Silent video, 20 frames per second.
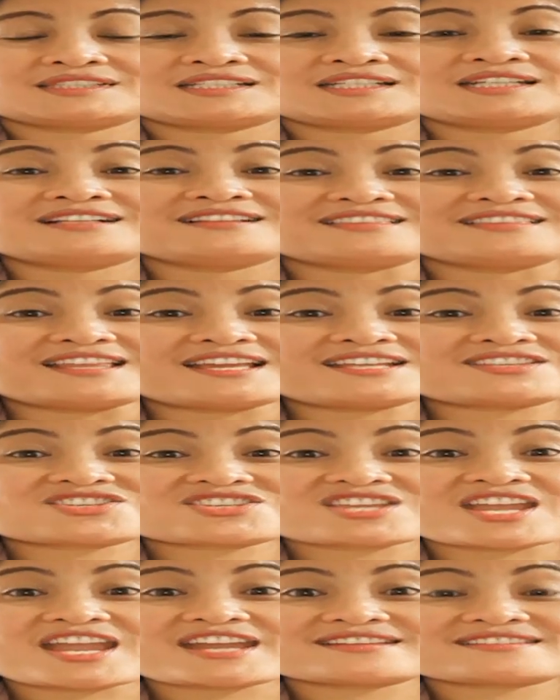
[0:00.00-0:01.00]
Let's
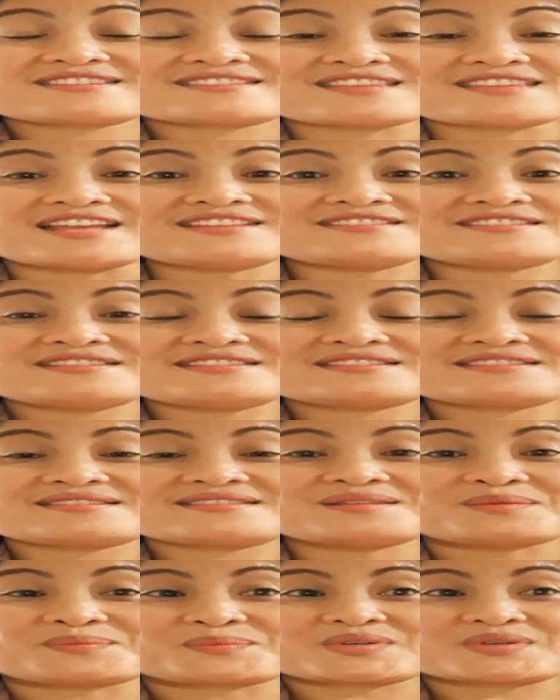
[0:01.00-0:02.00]
check sentence
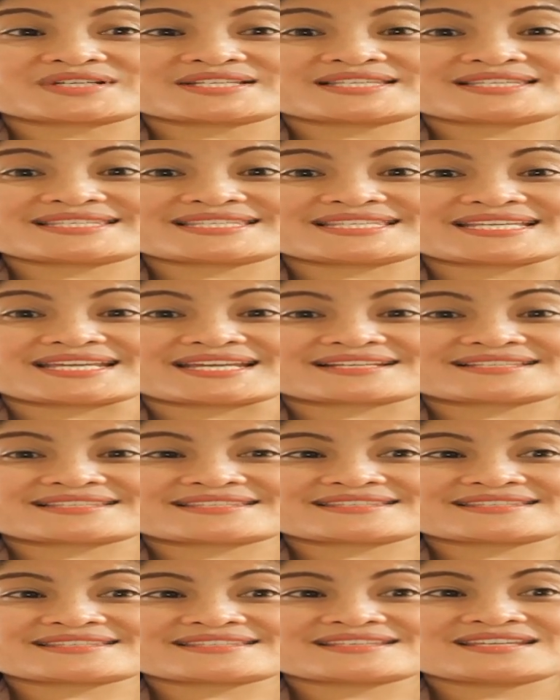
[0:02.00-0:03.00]
number
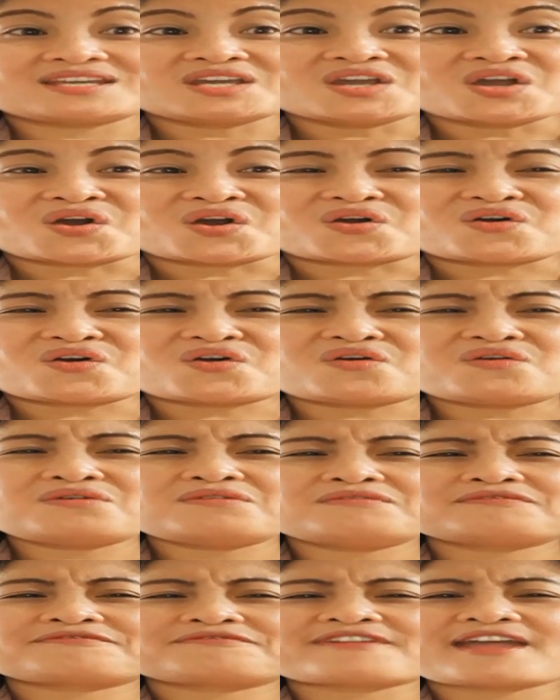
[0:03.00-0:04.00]
6. Oh,
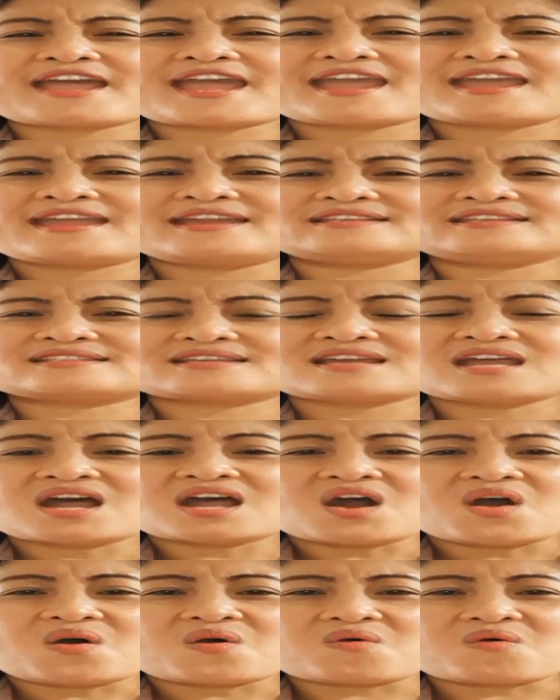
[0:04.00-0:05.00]
fate,
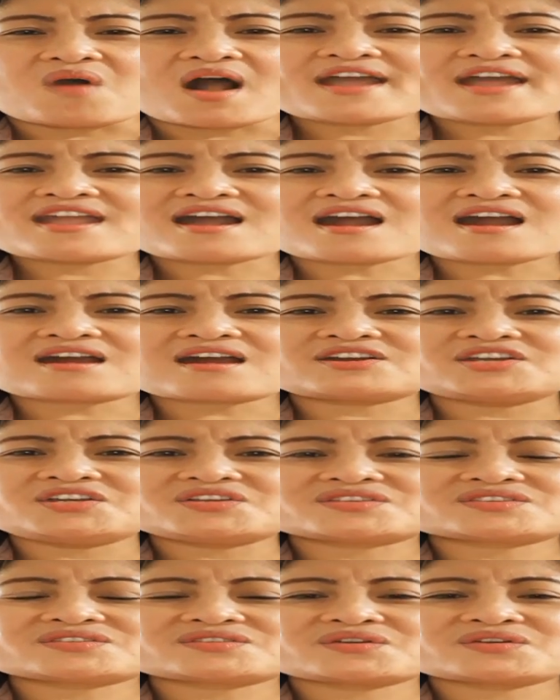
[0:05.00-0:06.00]
why are you
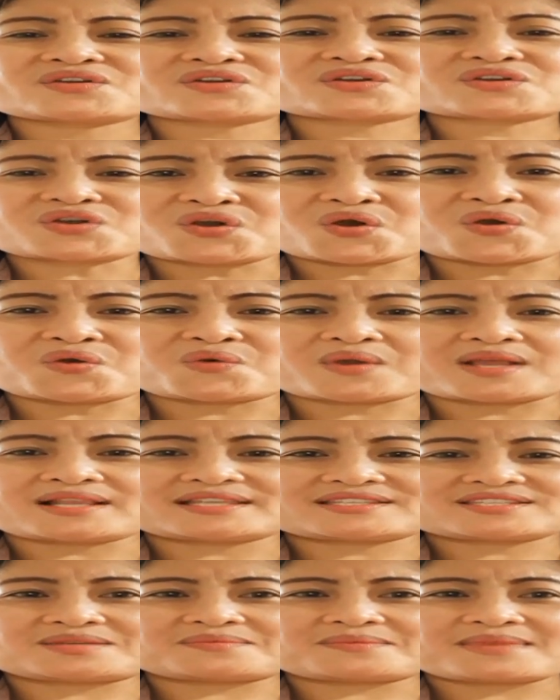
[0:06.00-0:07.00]
so cruel
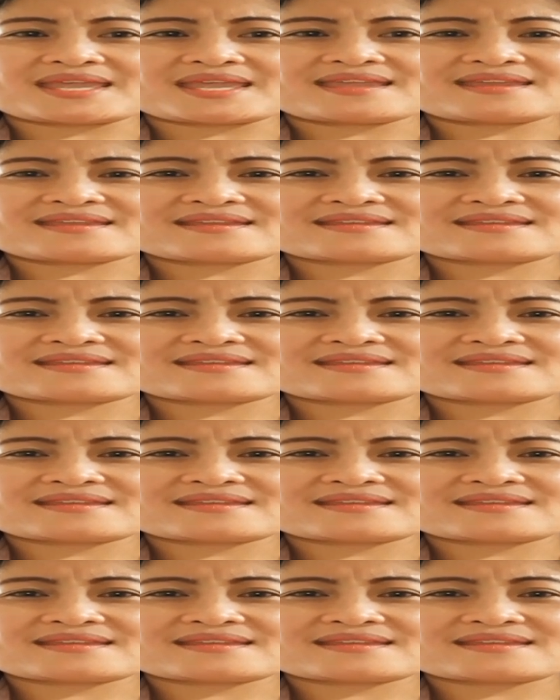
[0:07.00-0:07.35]
to me?